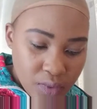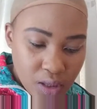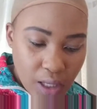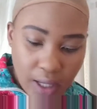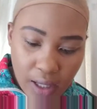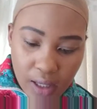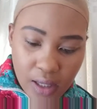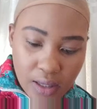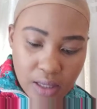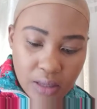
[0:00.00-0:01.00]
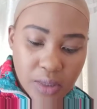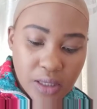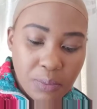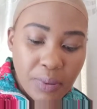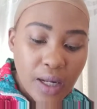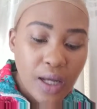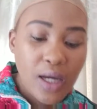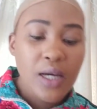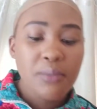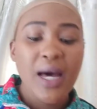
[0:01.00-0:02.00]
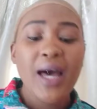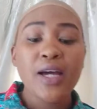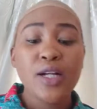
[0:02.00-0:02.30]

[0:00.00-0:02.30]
Okay, and then I'm gonna apply my